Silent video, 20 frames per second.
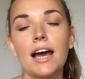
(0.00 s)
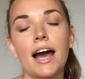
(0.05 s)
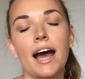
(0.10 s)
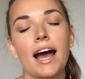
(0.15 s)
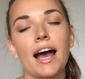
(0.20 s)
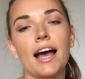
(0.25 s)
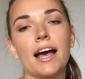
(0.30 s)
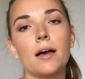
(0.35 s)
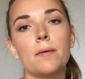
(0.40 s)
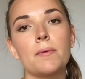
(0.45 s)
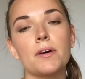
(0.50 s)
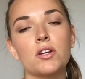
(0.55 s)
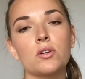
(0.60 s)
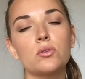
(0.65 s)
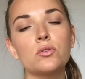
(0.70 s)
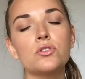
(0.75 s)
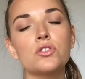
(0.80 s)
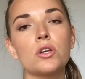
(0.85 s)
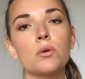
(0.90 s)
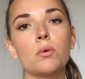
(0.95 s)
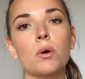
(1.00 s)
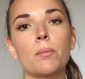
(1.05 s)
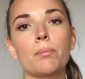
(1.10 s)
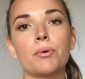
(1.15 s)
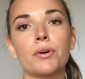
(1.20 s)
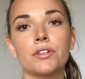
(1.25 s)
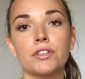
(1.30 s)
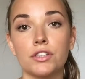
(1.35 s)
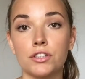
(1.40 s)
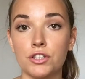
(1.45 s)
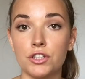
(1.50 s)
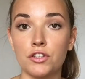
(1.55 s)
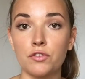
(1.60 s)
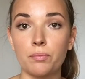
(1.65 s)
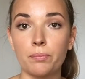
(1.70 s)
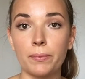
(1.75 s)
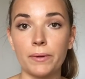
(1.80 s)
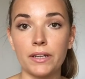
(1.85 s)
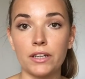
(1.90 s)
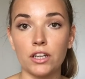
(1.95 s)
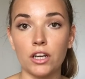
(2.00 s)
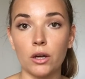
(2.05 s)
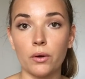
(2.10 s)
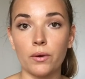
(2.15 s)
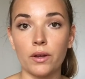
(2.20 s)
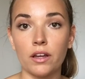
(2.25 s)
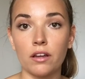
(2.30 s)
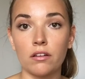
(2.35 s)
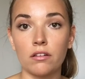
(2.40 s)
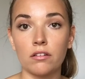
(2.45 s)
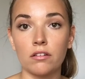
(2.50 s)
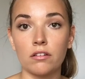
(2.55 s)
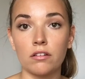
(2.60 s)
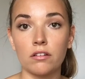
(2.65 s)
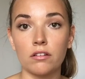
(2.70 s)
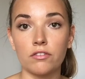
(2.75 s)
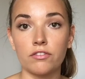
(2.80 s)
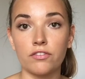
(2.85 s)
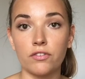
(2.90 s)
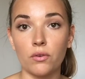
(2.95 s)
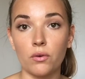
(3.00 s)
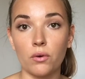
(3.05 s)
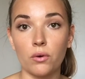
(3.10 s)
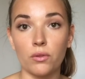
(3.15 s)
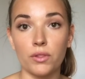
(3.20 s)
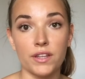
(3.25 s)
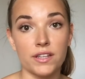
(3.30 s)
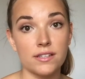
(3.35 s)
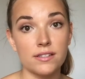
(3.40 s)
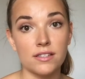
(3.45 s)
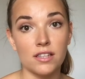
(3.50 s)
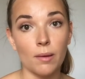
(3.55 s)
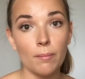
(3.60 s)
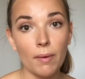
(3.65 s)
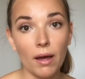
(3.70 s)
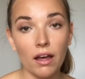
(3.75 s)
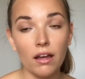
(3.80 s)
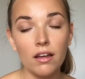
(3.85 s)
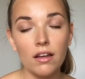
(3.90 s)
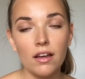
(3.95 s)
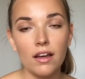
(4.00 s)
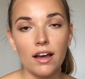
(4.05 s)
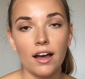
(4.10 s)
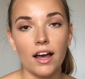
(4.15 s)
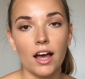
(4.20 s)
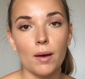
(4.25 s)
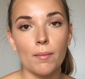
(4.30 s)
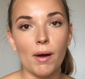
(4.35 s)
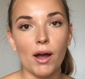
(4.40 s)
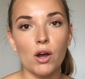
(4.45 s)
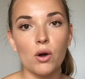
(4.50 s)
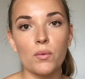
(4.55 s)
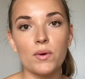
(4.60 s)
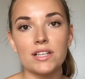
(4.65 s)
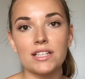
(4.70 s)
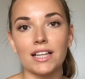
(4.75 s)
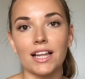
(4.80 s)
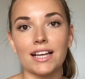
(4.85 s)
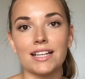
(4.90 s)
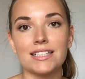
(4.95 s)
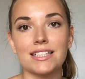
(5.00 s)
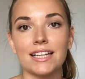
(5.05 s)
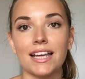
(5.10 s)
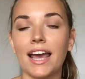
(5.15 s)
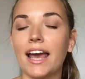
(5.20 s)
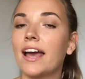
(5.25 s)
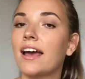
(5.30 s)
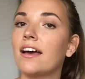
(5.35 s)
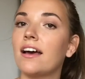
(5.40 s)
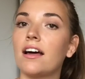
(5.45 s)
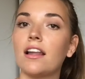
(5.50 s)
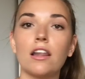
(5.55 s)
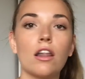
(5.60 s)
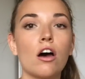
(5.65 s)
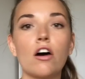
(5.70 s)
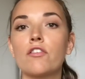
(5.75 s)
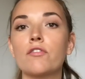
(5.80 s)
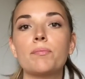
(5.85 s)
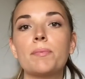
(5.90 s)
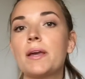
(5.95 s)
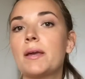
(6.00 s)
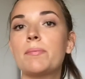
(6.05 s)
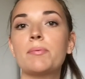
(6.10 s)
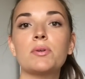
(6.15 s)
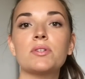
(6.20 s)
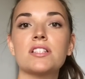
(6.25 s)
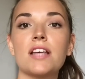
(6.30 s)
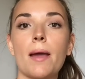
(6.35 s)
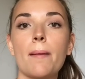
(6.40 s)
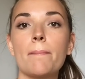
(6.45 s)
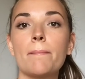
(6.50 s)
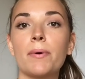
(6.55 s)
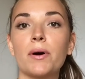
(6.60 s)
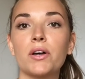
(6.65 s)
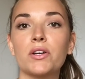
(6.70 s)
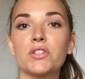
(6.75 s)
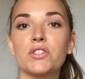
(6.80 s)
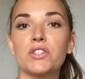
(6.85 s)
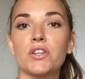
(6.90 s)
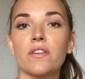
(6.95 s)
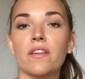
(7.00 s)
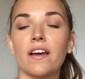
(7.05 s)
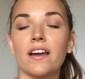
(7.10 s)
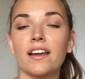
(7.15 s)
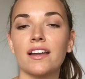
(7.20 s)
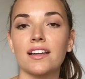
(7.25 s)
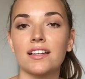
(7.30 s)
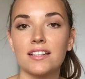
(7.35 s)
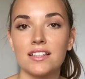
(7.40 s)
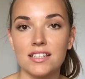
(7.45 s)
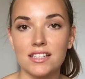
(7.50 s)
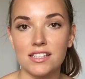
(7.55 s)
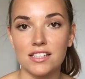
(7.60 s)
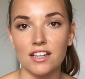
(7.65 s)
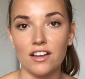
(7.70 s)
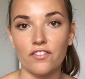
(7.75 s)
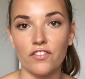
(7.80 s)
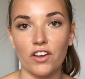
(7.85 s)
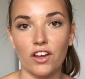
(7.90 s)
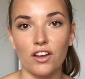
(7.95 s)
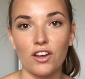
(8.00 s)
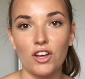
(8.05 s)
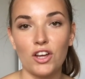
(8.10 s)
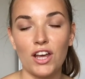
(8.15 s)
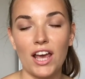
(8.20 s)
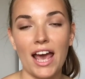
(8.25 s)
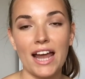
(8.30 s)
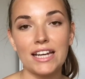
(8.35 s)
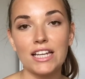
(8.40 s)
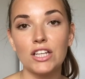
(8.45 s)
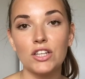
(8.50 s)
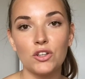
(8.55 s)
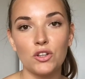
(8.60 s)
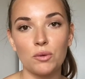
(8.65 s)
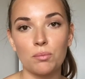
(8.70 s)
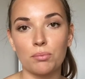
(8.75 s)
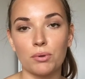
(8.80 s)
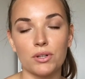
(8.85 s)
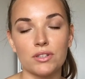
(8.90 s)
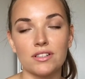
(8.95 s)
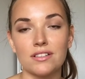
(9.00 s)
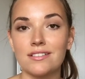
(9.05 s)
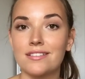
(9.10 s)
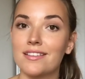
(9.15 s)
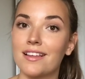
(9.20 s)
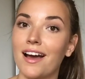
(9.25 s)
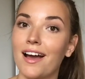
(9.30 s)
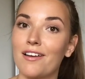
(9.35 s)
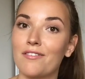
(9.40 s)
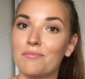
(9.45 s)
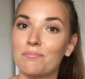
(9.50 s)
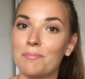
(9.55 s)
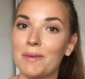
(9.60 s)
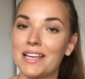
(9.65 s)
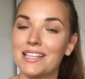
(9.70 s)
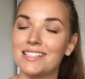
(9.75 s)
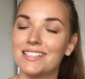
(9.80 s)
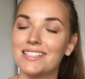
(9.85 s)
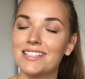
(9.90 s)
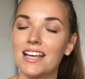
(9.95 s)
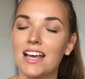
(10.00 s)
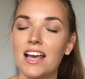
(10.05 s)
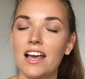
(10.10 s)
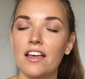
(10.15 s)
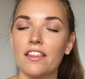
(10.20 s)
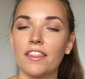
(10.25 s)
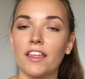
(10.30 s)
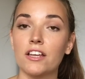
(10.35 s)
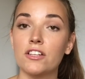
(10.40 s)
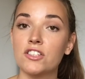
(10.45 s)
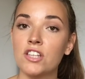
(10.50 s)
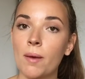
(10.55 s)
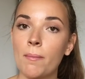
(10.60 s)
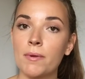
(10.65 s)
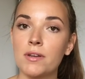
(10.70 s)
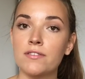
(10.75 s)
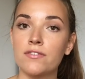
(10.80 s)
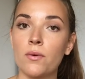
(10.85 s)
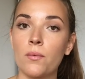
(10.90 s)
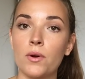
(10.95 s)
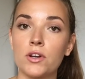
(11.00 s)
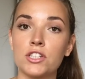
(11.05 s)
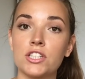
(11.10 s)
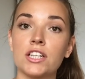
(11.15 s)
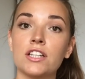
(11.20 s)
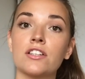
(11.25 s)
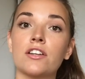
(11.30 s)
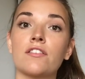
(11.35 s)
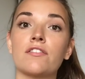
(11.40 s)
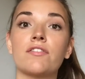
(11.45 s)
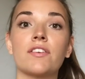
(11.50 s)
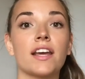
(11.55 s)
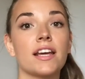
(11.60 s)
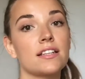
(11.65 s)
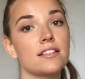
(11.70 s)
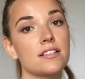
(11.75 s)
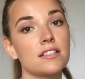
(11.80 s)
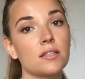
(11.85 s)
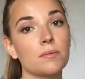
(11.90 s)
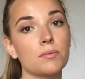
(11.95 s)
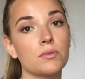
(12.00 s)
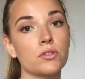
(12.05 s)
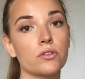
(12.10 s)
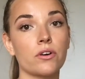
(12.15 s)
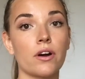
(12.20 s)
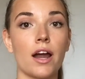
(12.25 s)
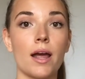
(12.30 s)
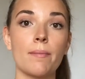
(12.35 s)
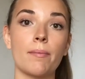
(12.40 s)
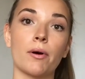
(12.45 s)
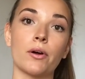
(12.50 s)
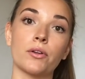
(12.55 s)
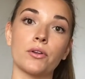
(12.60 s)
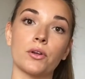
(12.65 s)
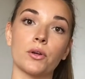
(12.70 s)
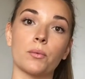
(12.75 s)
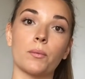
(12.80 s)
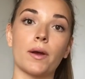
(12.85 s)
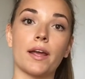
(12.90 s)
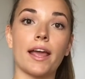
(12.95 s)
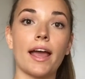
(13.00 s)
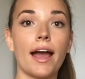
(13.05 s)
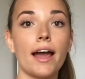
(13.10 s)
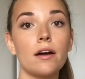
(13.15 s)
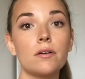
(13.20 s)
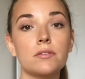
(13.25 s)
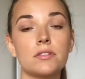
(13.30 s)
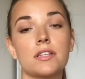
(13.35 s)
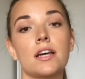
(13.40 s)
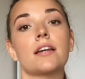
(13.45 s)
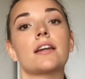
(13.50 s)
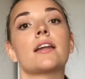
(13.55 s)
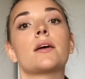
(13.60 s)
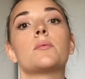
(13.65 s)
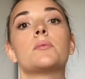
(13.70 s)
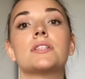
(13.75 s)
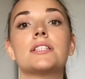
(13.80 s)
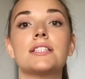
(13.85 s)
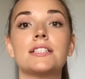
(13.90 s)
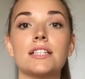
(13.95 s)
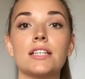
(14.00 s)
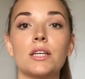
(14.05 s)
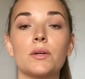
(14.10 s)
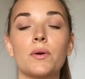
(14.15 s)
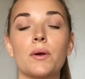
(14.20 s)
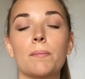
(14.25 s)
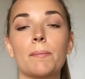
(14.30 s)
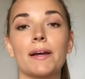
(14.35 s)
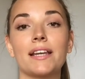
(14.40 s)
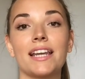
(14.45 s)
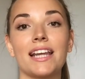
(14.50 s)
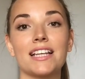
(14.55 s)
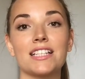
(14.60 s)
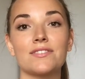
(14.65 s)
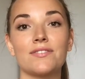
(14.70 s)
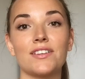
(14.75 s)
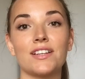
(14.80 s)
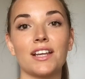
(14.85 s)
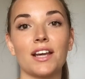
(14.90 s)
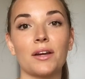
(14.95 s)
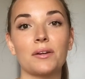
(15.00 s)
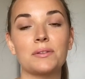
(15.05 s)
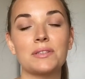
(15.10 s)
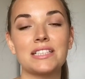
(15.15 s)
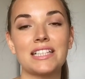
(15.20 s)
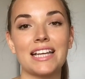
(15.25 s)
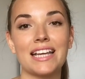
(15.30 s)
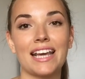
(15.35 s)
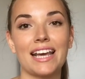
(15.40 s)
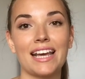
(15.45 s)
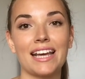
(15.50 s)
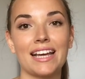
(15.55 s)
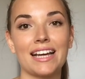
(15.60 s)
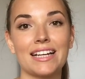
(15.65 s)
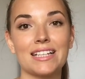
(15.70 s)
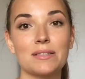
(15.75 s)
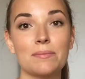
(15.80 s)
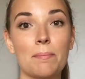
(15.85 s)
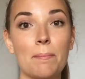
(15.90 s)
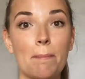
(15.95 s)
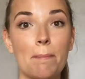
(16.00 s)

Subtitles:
and also what products you've been going for this summer. I always like to get a lot of people's input so that I can discover any new products that I've missed. Thanks so much for watching. Don't forget to subscribe on your way out, and I will see you in my next video. Take care, guys.